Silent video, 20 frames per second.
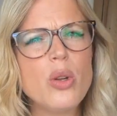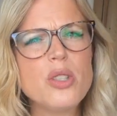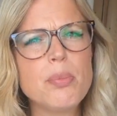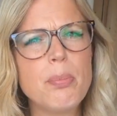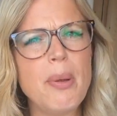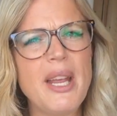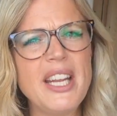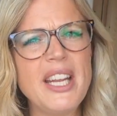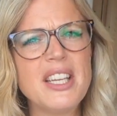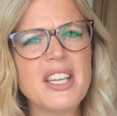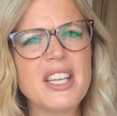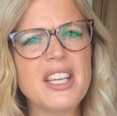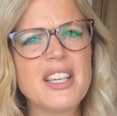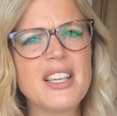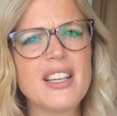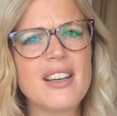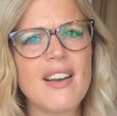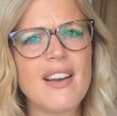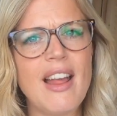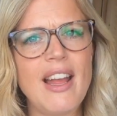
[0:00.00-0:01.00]
pink
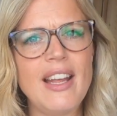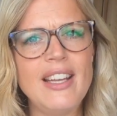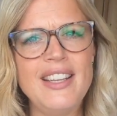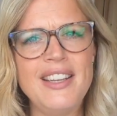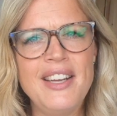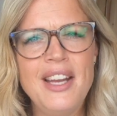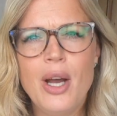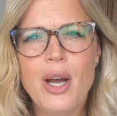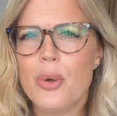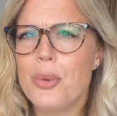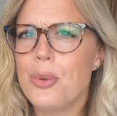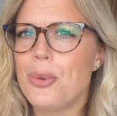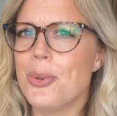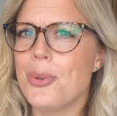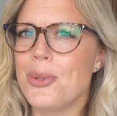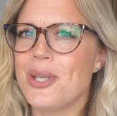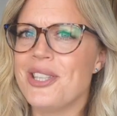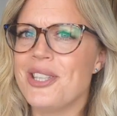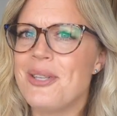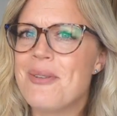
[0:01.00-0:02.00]
clay. Oh,
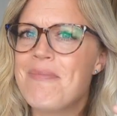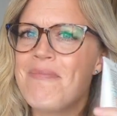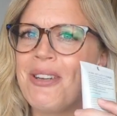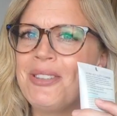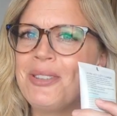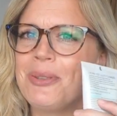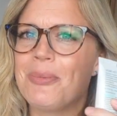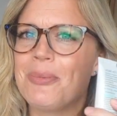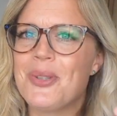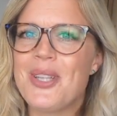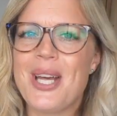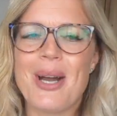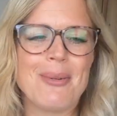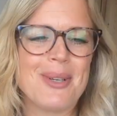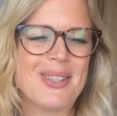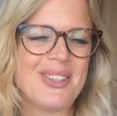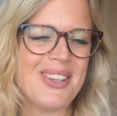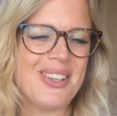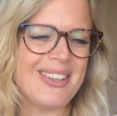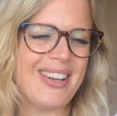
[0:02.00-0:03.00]
can you imagine what that
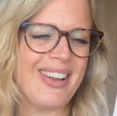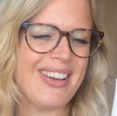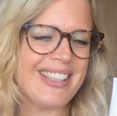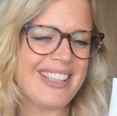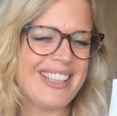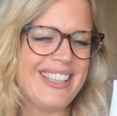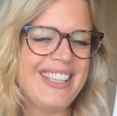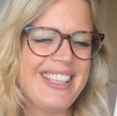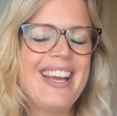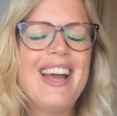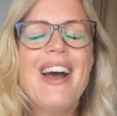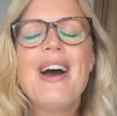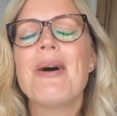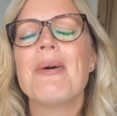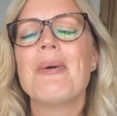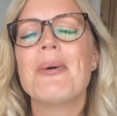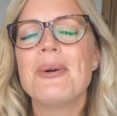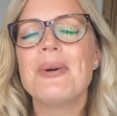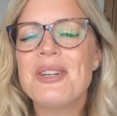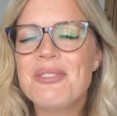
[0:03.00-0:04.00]
would look like?
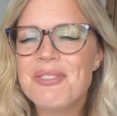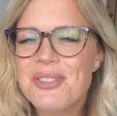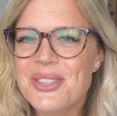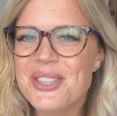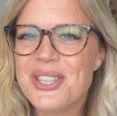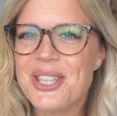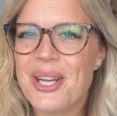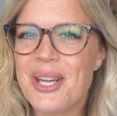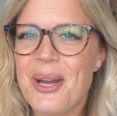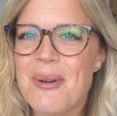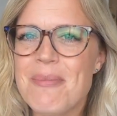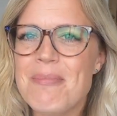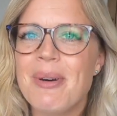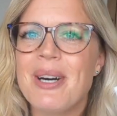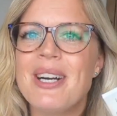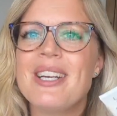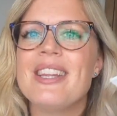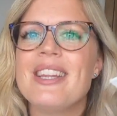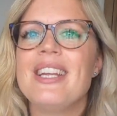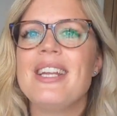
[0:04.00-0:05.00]
Or if you're going to go and
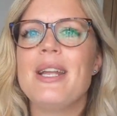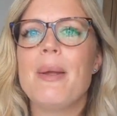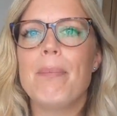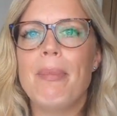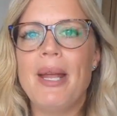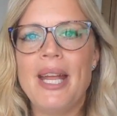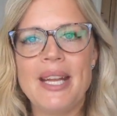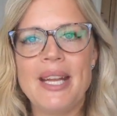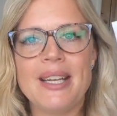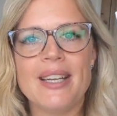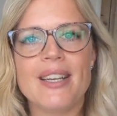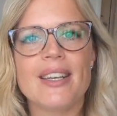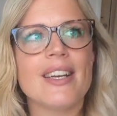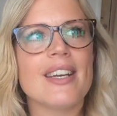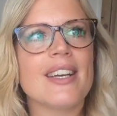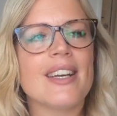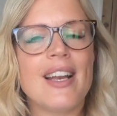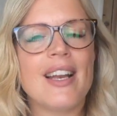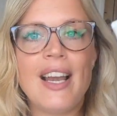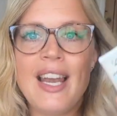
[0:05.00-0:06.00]
buy the pink
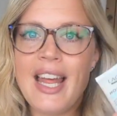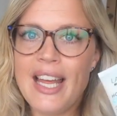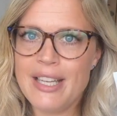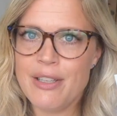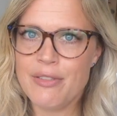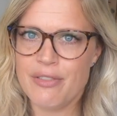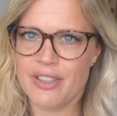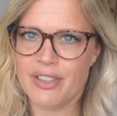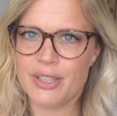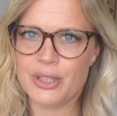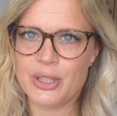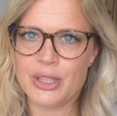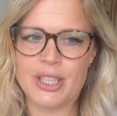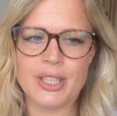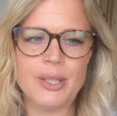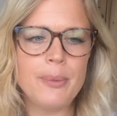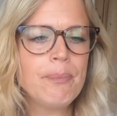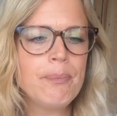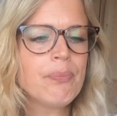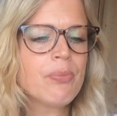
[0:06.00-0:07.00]
clay
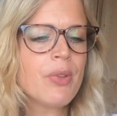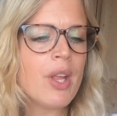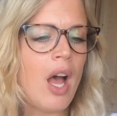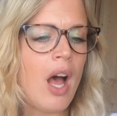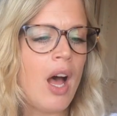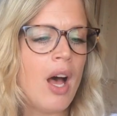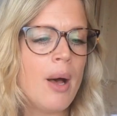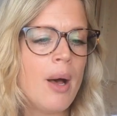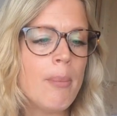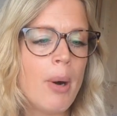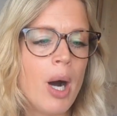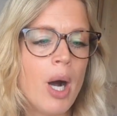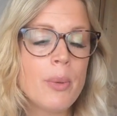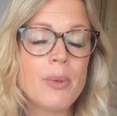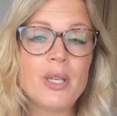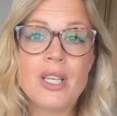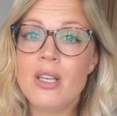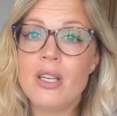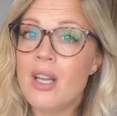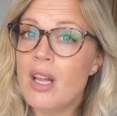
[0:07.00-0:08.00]
version, I would
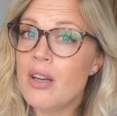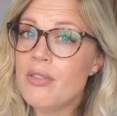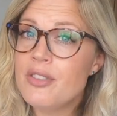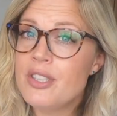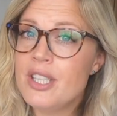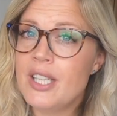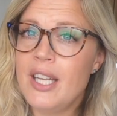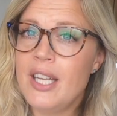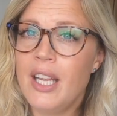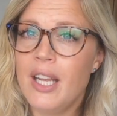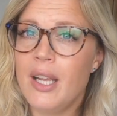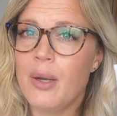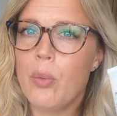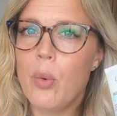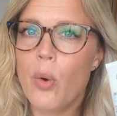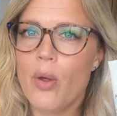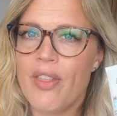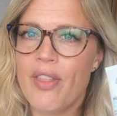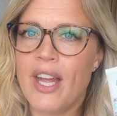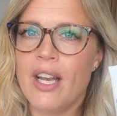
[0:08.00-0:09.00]
love to hear
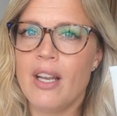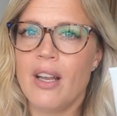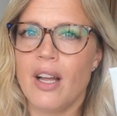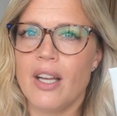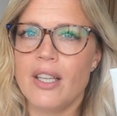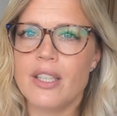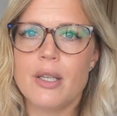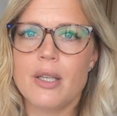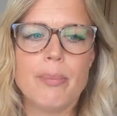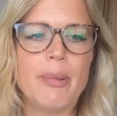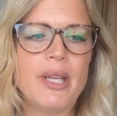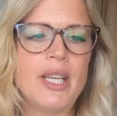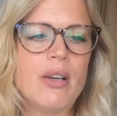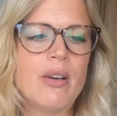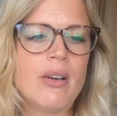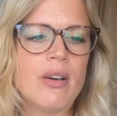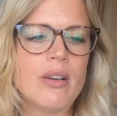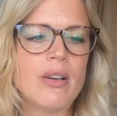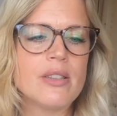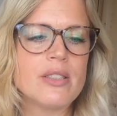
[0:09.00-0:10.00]
what they're like,
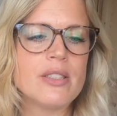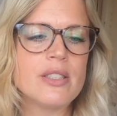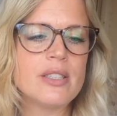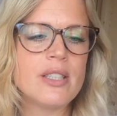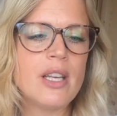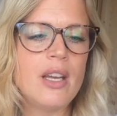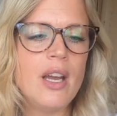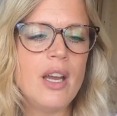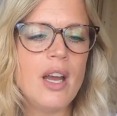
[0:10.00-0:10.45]
because